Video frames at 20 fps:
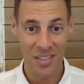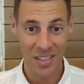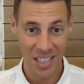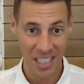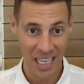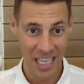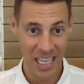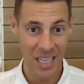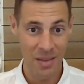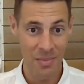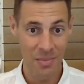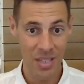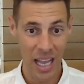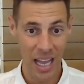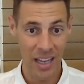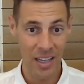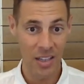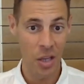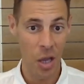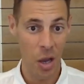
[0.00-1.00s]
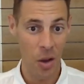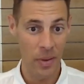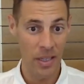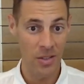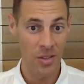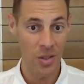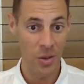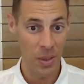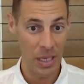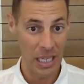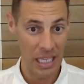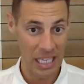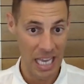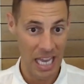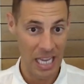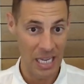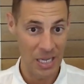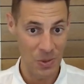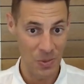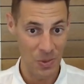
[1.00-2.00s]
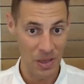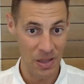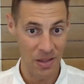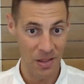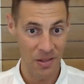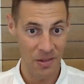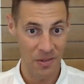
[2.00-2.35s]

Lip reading: teams are going to engage with.